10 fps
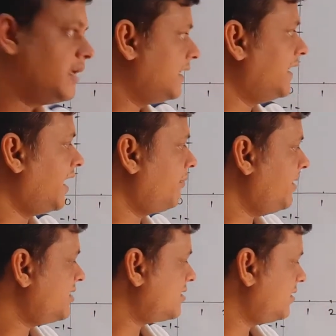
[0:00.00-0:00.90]
that
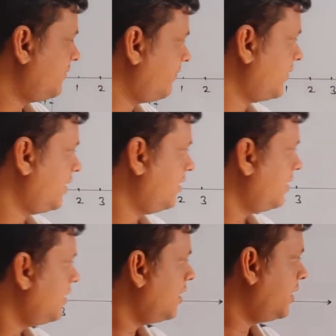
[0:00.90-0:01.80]
means
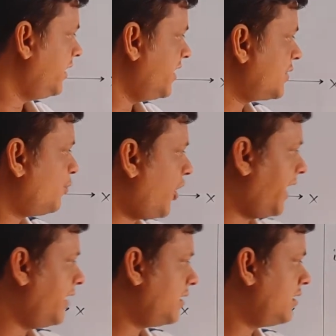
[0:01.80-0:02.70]
this
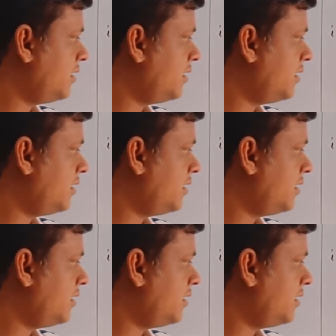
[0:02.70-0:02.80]
point